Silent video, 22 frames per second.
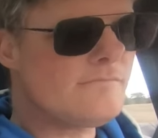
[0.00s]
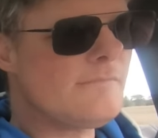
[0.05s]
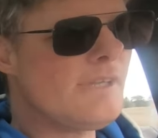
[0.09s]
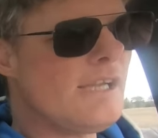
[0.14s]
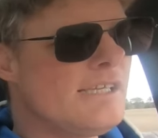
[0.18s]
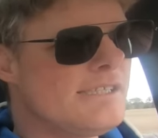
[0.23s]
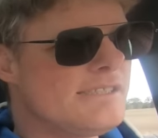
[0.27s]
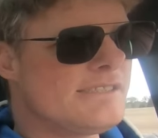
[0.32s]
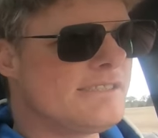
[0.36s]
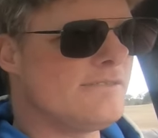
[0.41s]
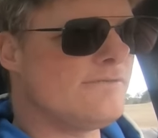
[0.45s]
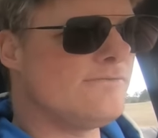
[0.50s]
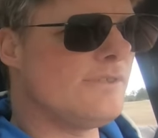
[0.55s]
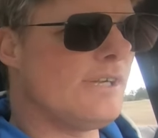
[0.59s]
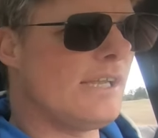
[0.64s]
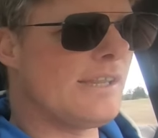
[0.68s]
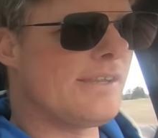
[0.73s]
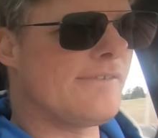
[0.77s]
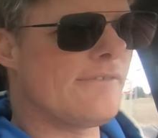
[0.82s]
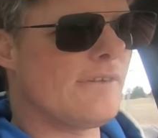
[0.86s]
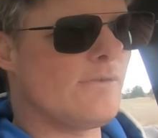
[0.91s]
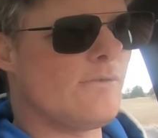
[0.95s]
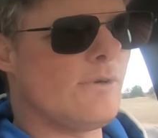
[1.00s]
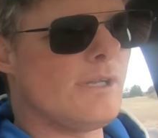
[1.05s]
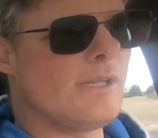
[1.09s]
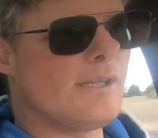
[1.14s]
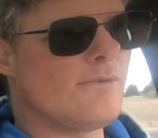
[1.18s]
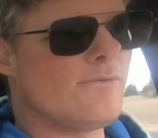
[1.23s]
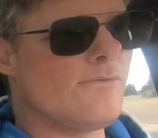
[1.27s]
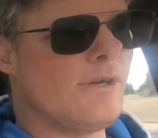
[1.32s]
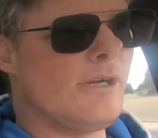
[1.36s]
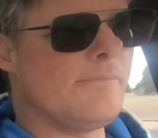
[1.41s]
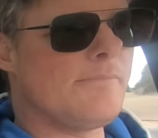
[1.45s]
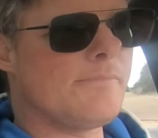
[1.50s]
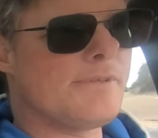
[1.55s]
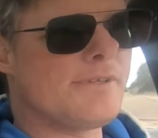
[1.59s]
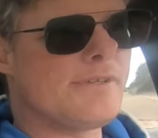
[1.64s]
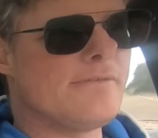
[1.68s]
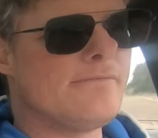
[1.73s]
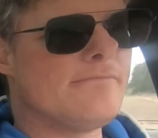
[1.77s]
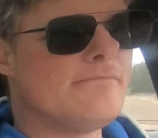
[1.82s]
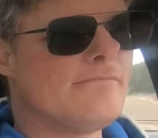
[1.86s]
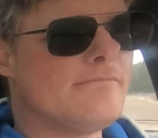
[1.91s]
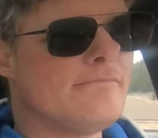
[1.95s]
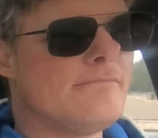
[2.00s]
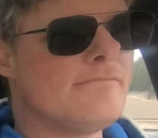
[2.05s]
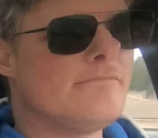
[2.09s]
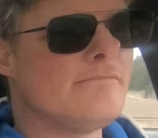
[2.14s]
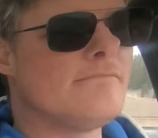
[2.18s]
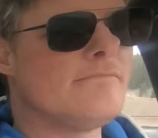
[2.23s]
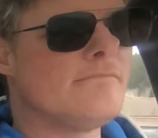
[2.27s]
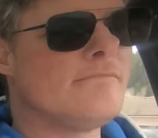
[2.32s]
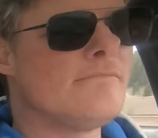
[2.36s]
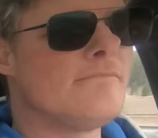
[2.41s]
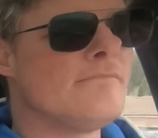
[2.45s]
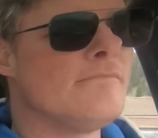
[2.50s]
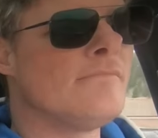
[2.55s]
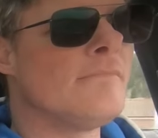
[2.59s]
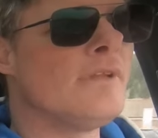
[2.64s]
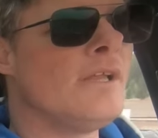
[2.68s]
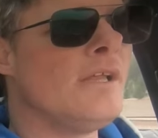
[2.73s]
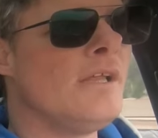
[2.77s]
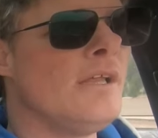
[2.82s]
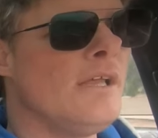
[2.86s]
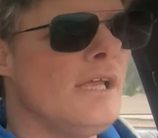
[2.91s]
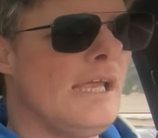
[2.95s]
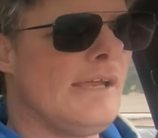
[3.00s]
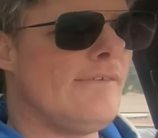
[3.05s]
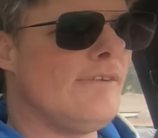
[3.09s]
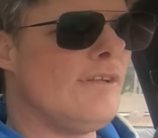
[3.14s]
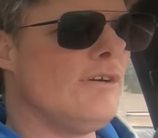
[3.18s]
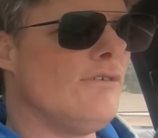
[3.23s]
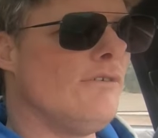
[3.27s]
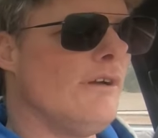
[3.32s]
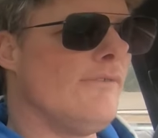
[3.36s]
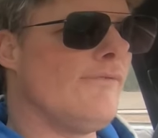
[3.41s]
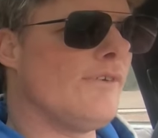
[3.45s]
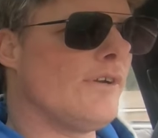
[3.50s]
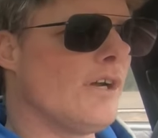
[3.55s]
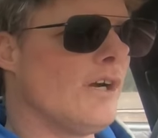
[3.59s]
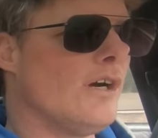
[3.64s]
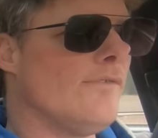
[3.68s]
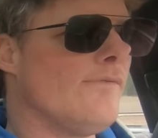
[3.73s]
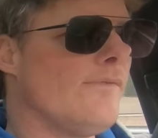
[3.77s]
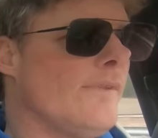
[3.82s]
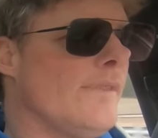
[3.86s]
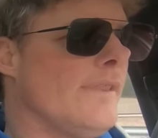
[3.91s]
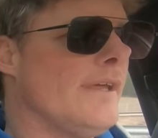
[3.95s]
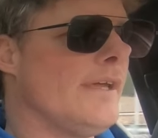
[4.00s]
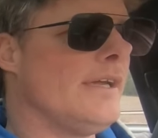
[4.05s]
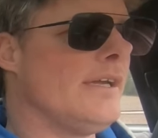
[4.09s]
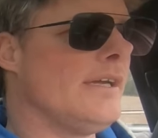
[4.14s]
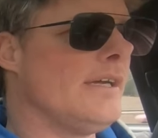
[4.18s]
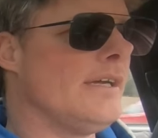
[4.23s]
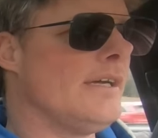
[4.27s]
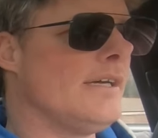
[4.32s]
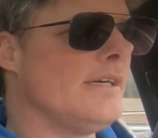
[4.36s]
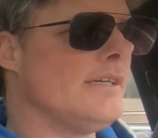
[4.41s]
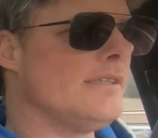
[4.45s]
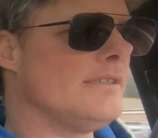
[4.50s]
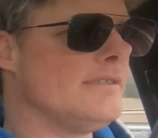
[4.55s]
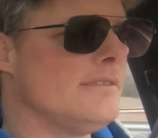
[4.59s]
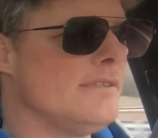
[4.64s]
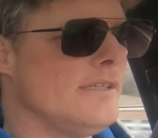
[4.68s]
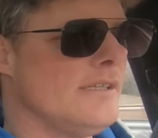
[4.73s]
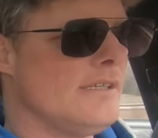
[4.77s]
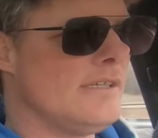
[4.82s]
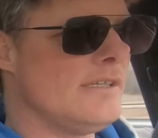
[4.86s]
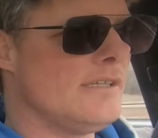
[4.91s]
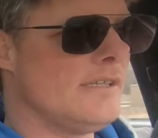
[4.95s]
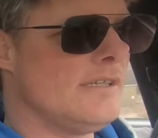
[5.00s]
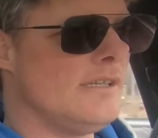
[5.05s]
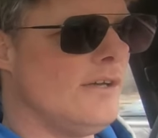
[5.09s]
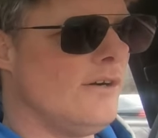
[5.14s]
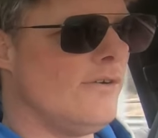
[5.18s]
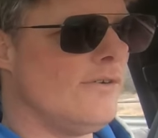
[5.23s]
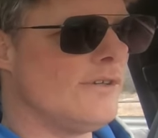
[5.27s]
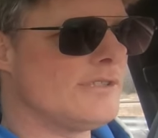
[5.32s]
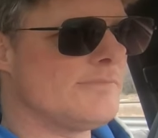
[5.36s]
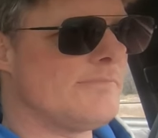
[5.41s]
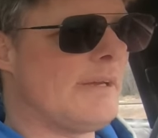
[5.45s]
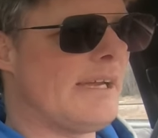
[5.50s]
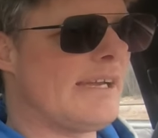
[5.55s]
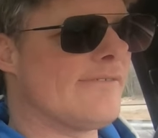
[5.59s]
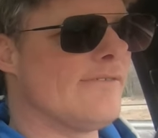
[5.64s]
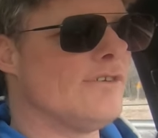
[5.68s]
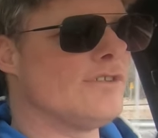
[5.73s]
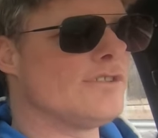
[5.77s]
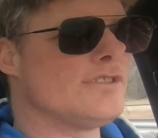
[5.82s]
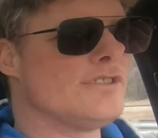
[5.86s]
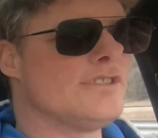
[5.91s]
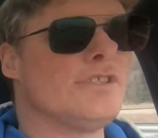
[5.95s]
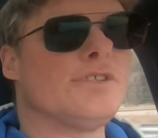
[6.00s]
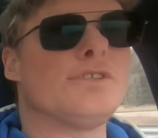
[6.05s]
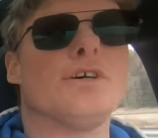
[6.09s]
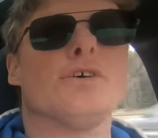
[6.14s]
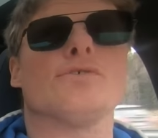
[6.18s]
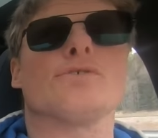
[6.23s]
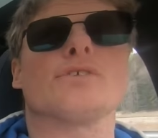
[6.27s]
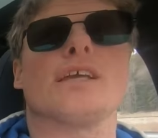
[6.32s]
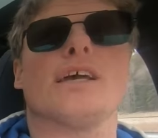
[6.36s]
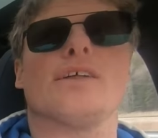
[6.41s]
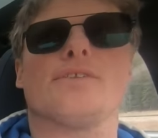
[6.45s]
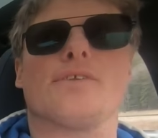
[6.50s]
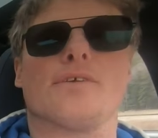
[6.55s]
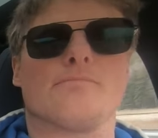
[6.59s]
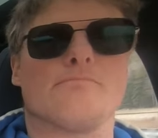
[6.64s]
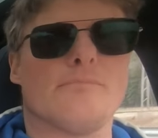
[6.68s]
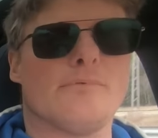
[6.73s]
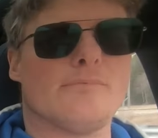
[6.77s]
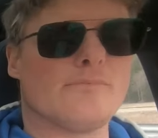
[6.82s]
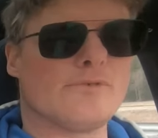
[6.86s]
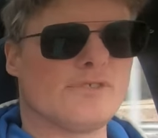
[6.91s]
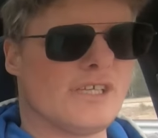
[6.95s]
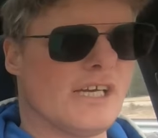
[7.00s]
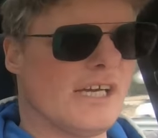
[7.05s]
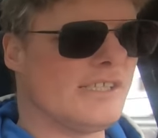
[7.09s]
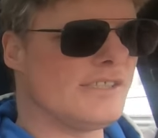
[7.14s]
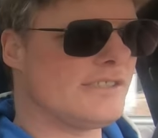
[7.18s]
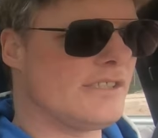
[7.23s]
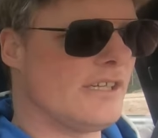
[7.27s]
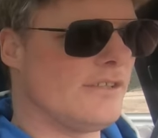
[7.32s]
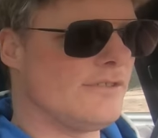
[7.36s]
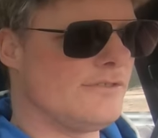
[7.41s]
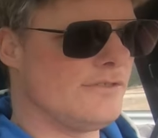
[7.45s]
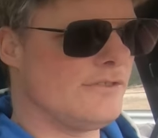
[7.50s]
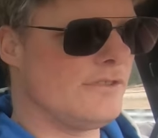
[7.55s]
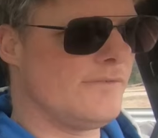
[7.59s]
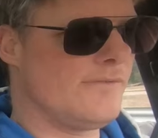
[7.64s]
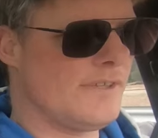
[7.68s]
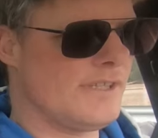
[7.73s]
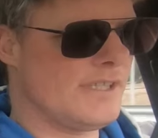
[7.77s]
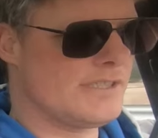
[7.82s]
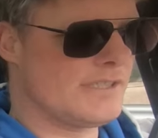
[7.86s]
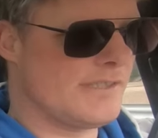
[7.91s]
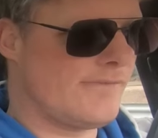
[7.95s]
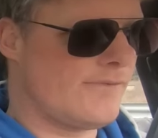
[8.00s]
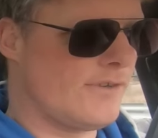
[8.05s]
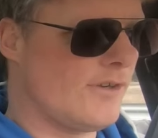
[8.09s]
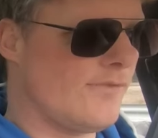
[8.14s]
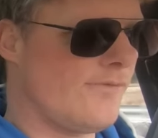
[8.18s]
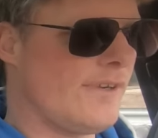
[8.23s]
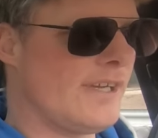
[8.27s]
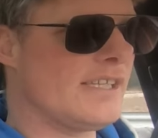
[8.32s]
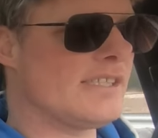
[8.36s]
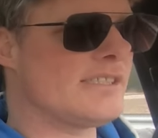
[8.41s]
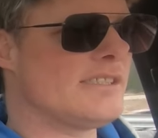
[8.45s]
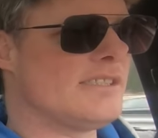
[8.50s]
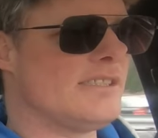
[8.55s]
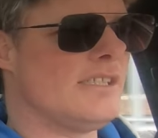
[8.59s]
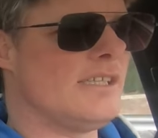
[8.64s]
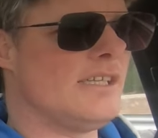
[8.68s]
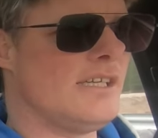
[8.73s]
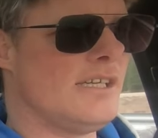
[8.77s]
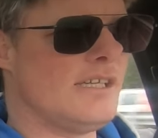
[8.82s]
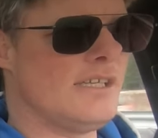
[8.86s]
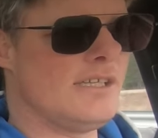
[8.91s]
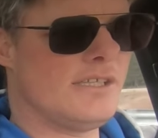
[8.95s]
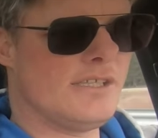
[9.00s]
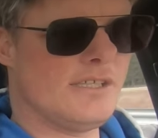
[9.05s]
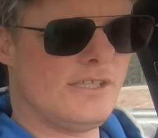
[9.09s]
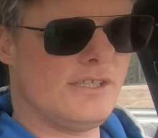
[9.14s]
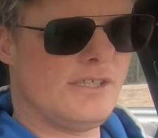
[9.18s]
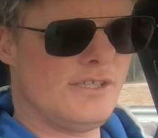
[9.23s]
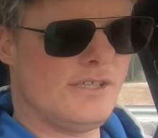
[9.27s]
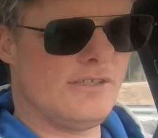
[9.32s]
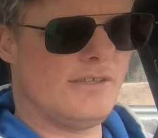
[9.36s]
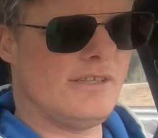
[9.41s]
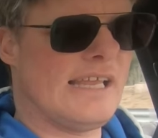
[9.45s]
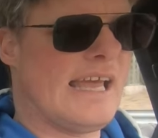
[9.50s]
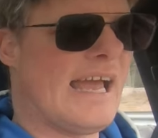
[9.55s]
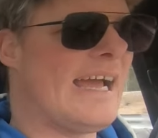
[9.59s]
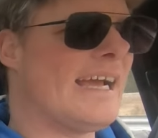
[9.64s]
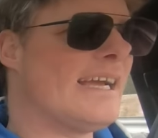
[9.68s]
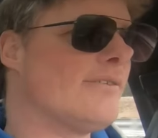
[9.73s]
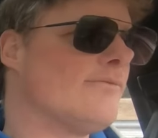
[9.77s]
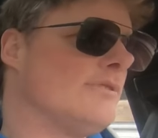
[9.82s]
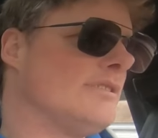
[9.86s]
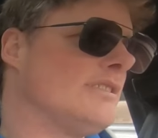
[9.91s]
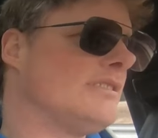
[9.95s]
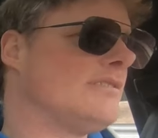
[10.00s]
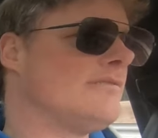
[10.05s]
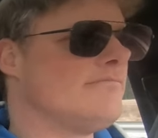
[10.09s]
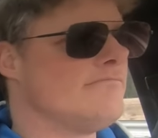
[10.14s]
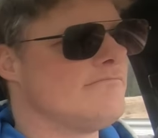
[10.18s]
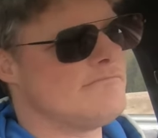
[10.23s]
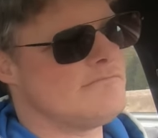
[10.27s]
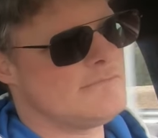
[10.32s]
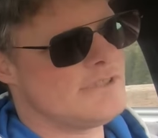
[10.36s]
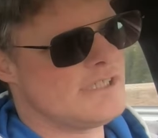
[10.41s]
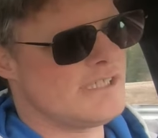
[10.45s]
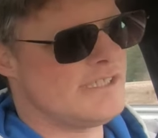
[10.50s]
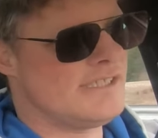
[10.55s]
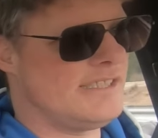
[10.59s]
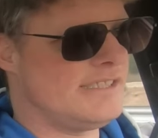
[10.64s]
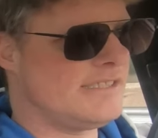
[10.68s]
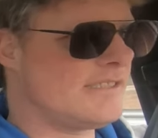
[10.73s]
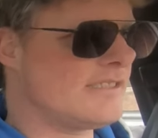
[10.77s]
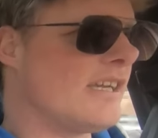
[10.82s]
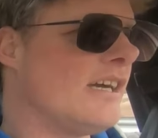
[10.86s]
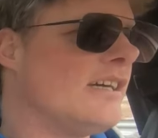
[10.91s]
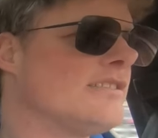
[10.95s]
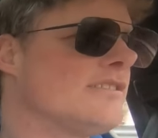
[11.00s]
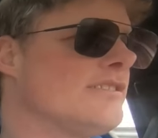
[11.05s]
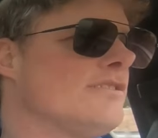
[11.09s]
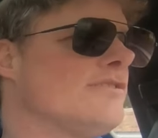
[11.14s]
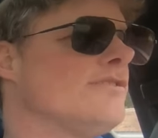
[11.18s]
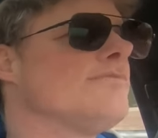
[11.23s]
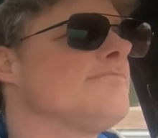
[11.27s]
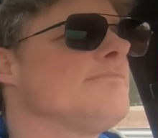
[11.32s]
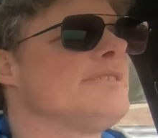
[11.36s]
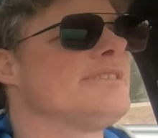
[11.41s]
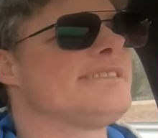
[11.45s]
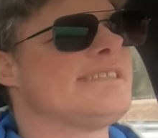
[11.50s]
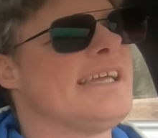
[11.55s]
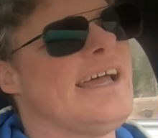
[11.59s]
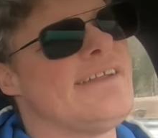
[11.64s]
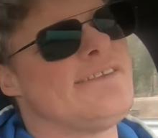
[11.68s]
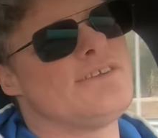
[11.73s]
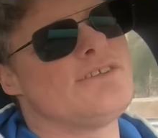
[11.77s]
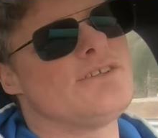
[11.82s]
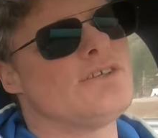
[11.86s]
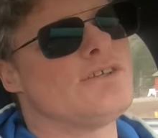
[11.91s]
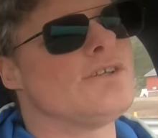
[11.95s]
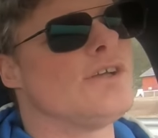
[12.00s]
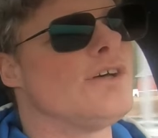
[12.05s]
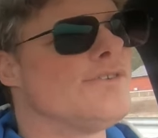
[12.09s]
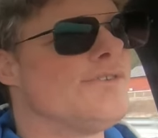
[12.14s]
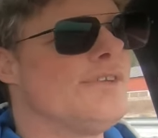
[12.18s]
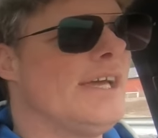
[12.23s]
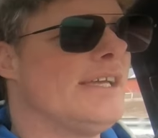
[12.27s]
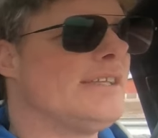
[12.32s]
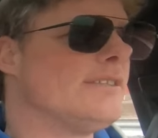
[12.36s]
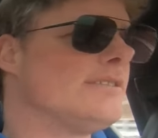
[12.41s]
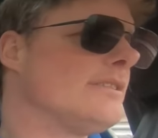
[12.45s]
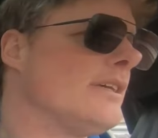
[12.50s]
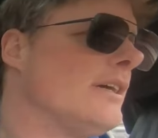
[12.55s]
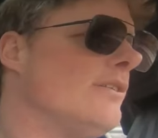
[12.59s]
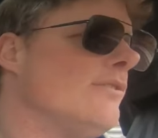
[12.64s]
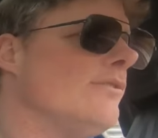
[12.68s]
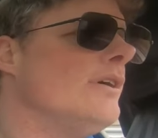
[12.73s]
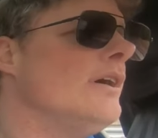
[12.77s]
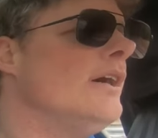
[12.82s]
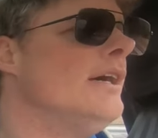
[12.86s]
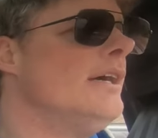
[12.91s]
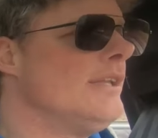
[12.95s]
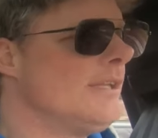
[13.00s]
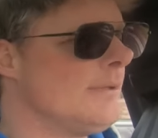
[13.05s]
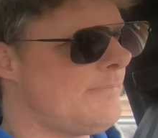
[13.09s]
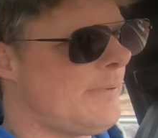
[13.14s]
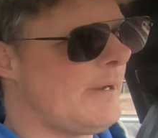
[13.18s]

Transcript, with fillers: It's relatively well equipped. Even though if you go for the uh, lower spec versions, you don't get the giant sunroof and there's a few things uh, you lack, which you can discuss, should be standard or not, I don't know.